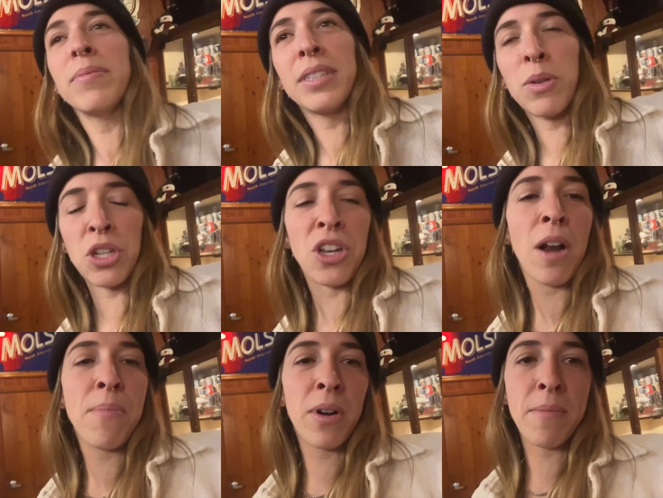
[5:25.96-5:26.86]
There was a
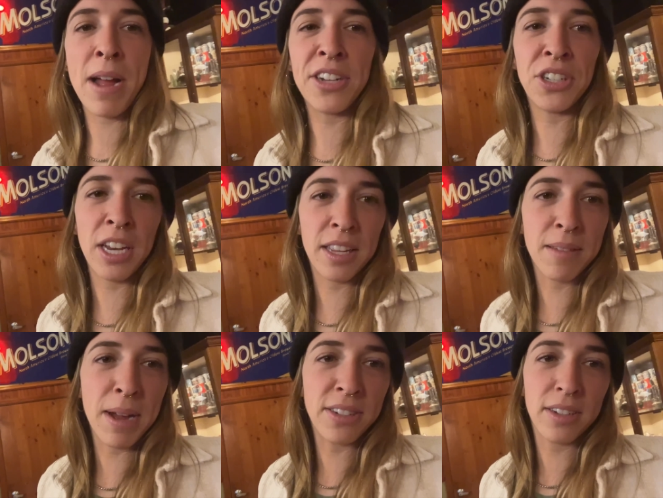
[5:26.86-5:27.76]
dartboard at Magic Geek,
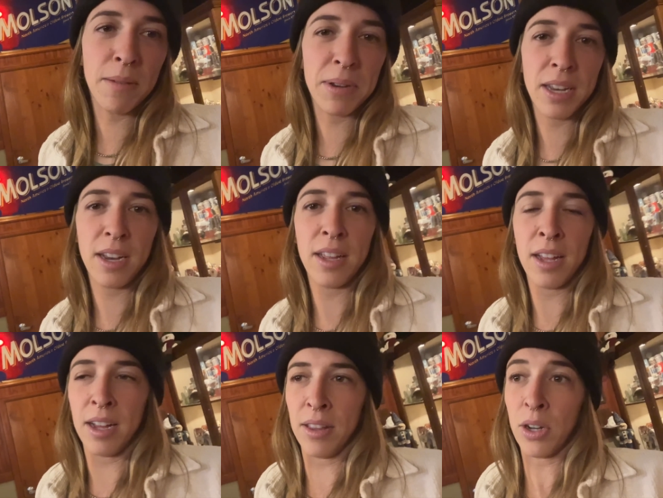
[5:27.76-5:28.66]
the magic company
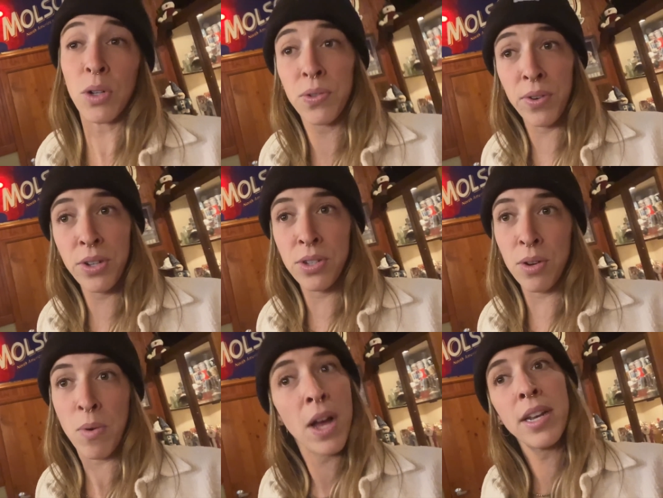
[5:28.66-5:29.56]
that Christopher used
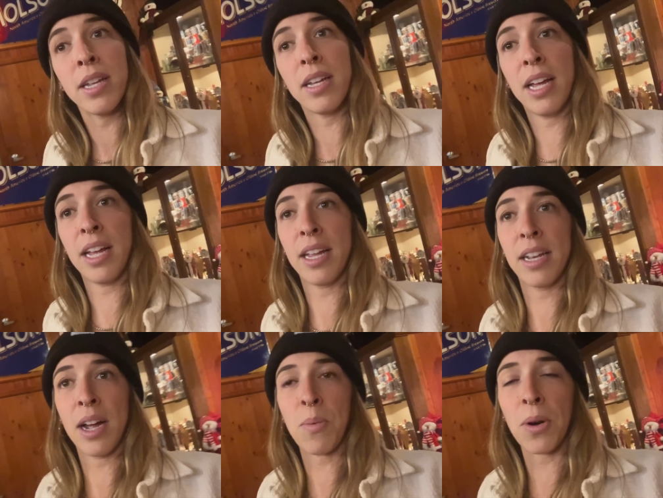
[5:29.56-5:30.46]
to run
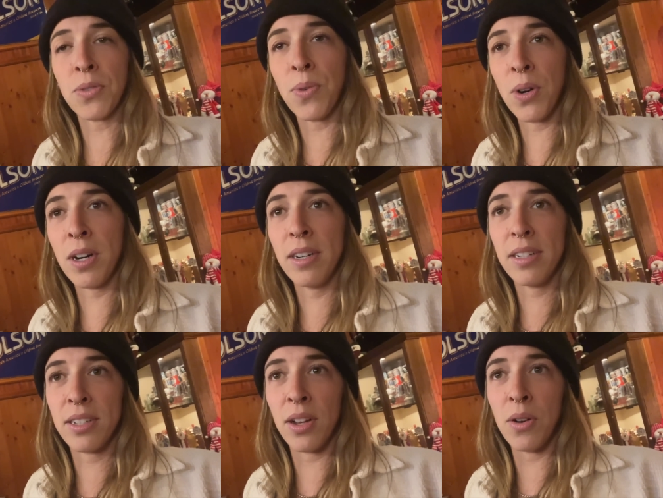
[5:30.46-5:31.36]
and I worked for.
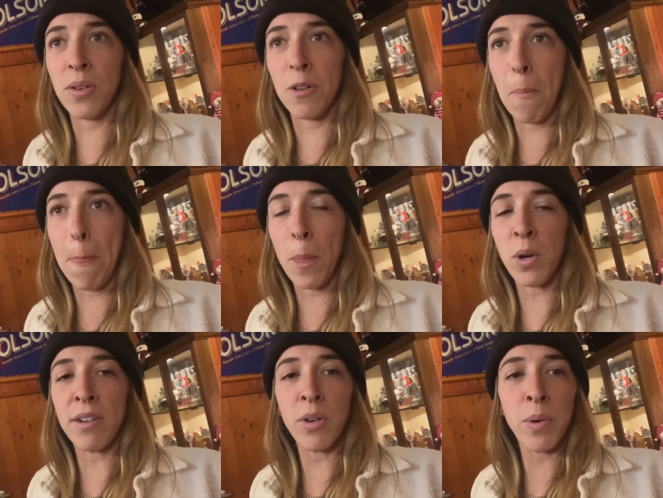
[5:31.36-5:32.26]
So
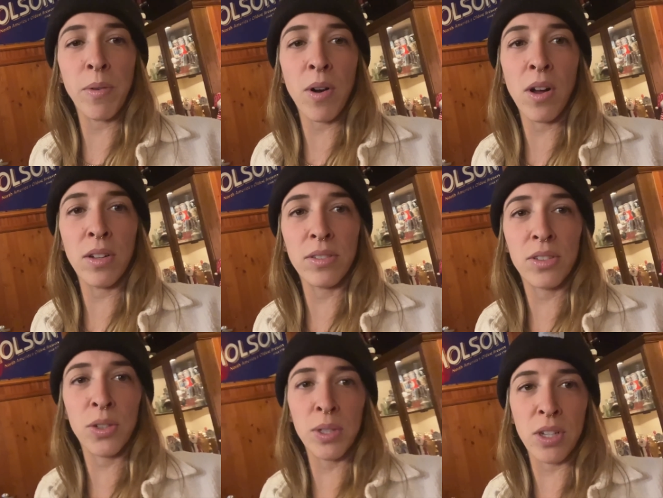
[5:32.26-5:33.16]
whenever we were all
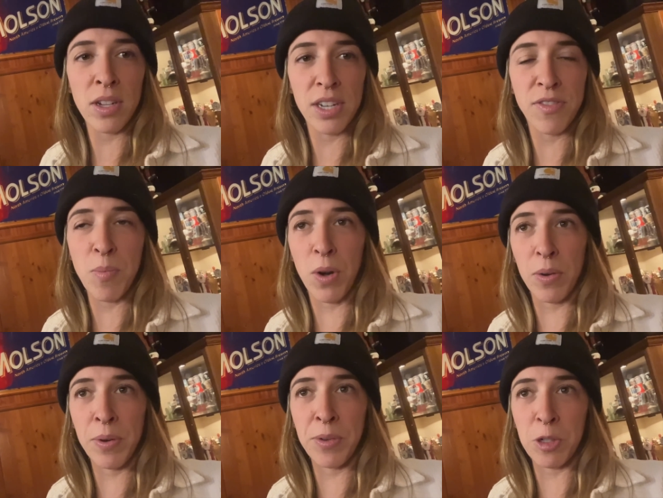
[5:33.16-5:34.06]
too exhausted from
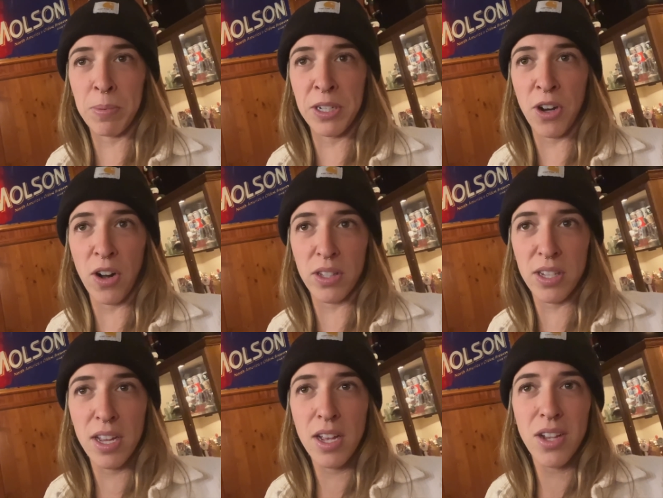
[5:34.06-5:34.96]
work, we would just play darts.